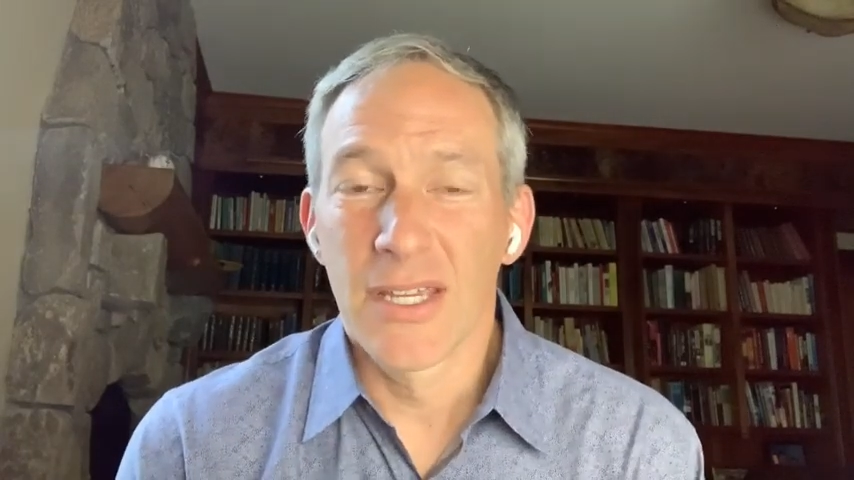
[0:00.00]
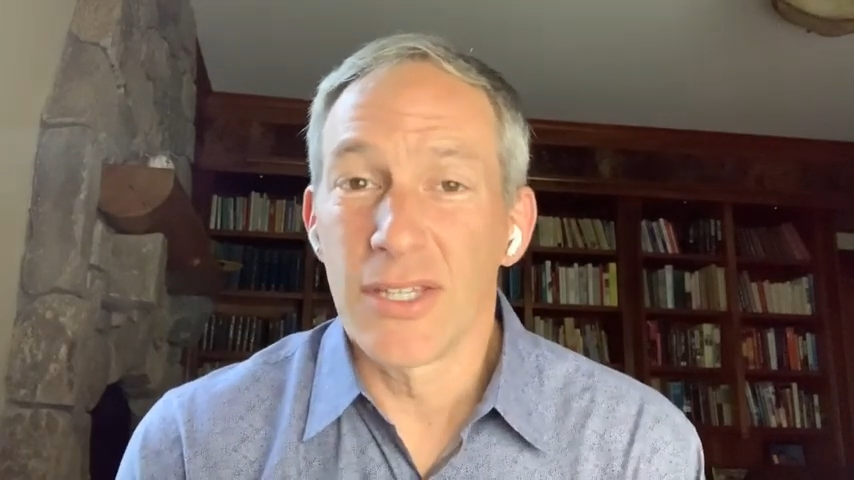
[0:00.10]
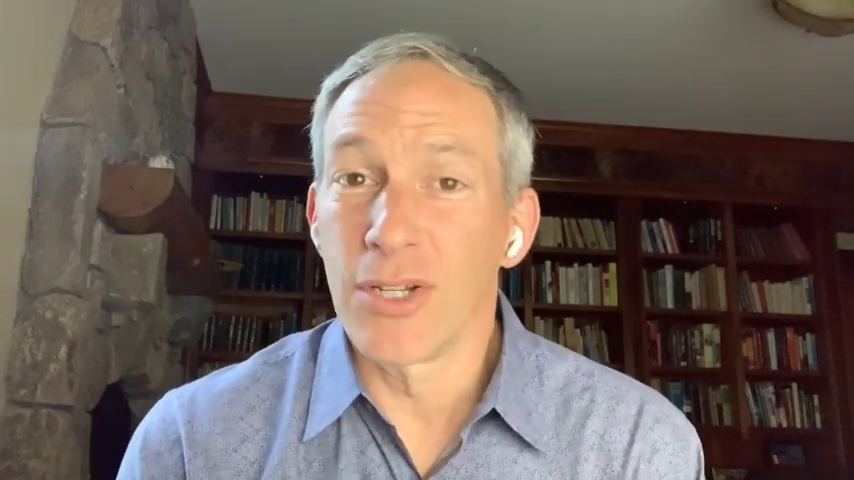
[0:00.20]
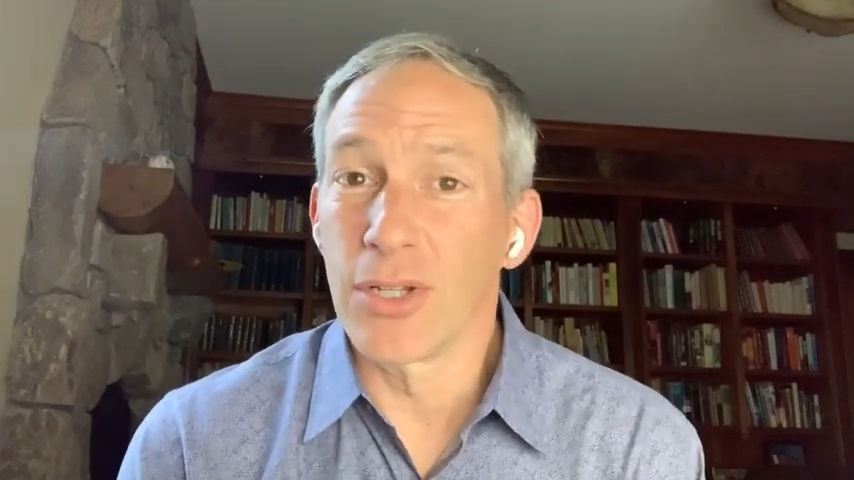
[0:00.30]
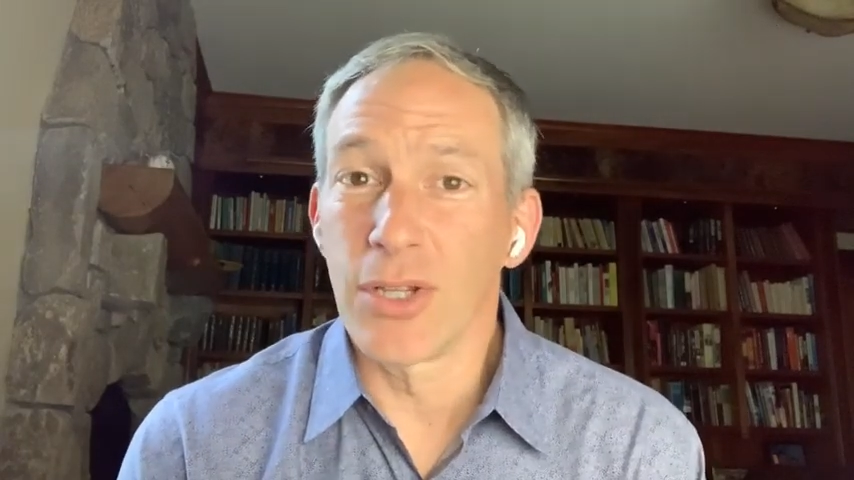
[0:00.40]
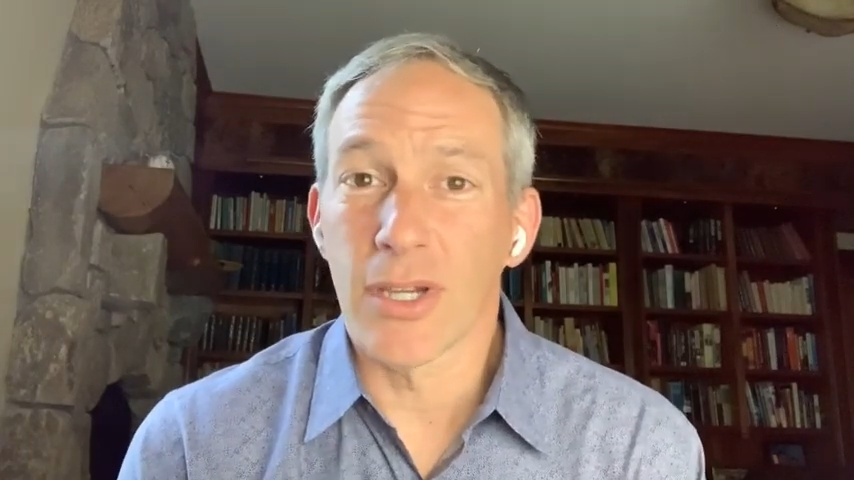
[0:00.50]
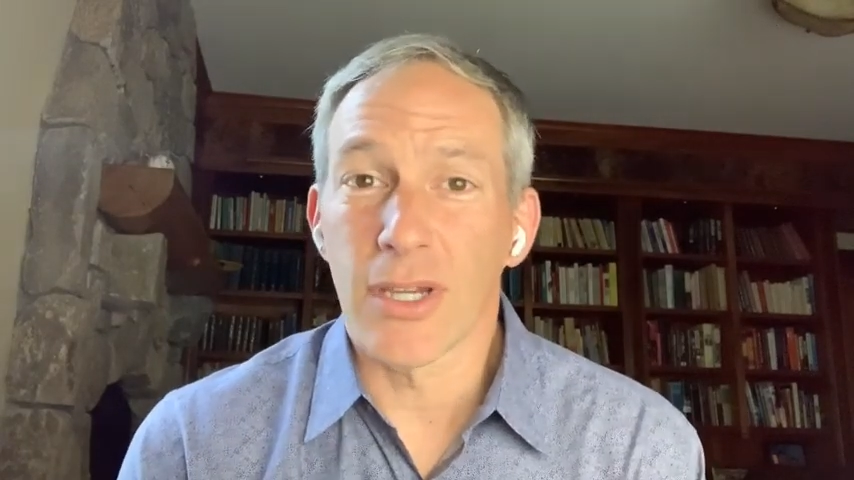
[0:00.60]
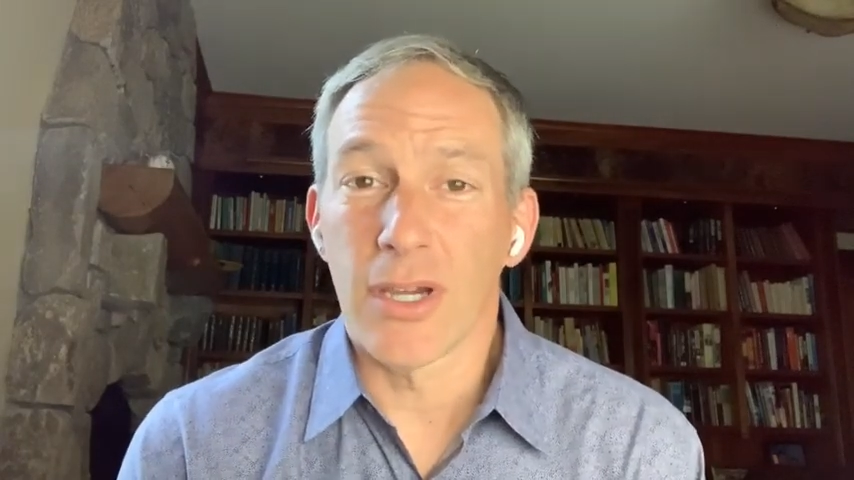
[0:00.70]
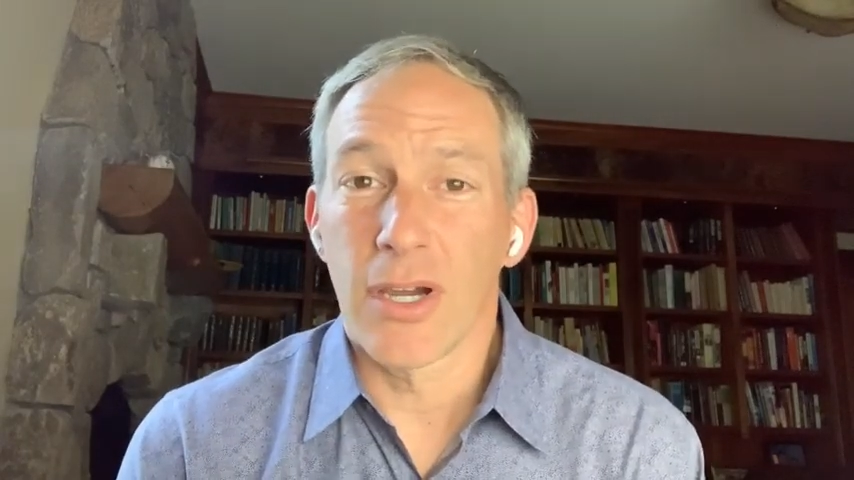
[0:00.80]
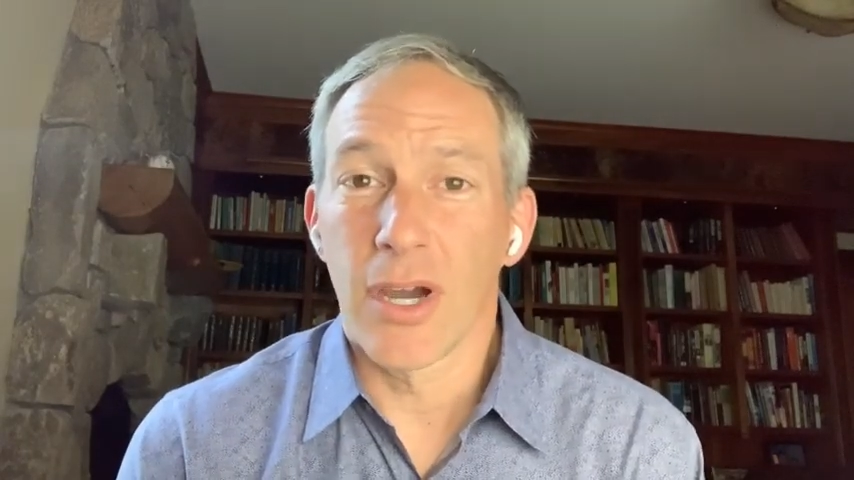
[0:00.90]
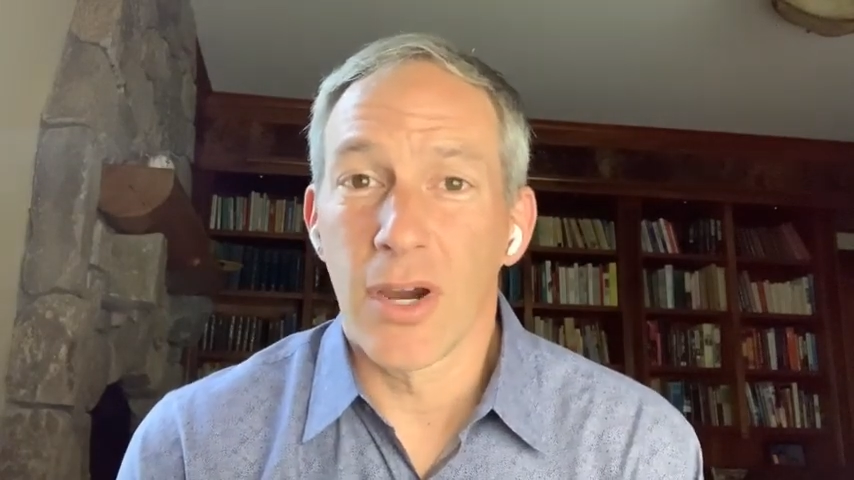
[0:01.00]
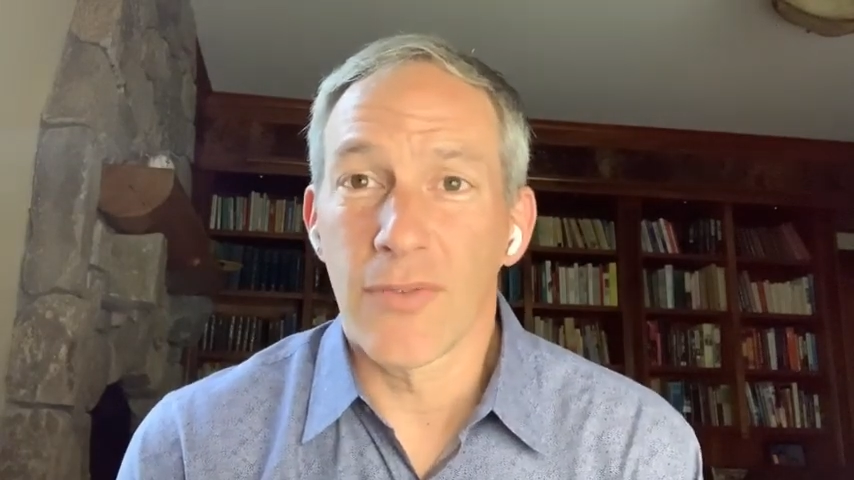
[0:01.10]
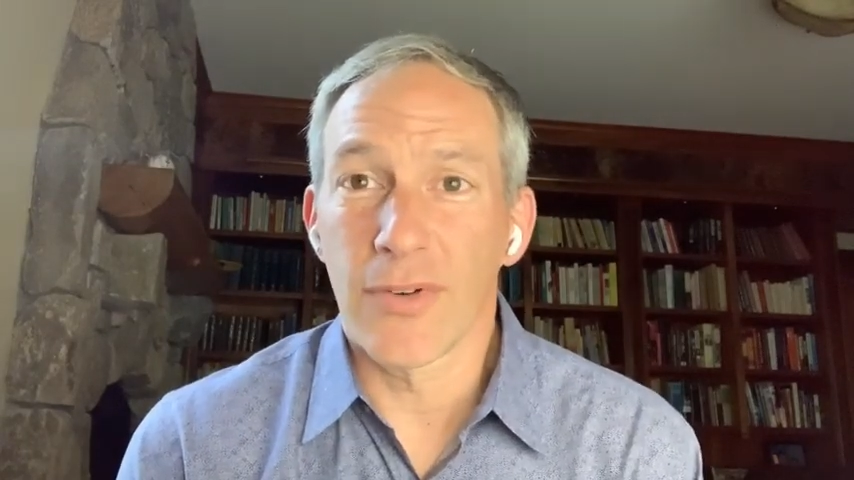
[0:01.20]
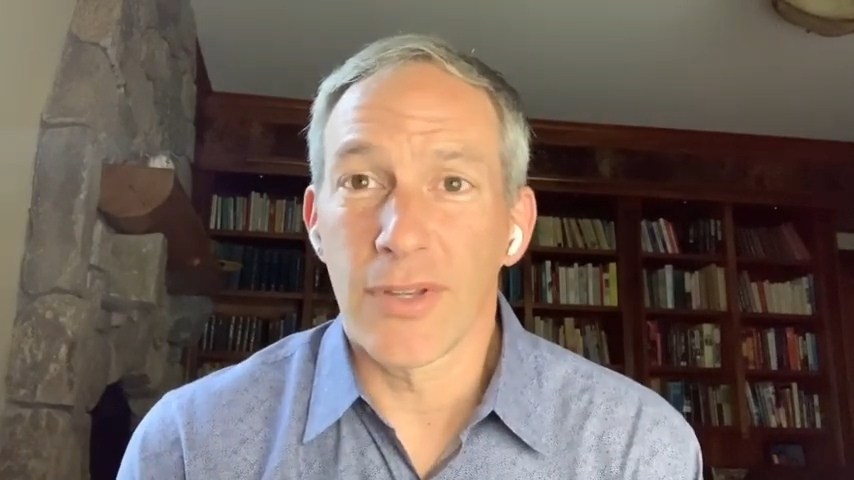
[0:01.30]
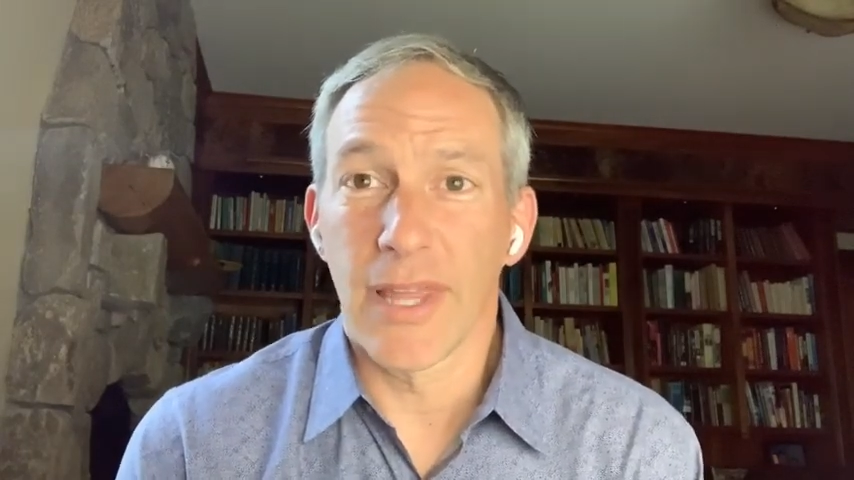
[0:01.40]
You know, look, Harvard,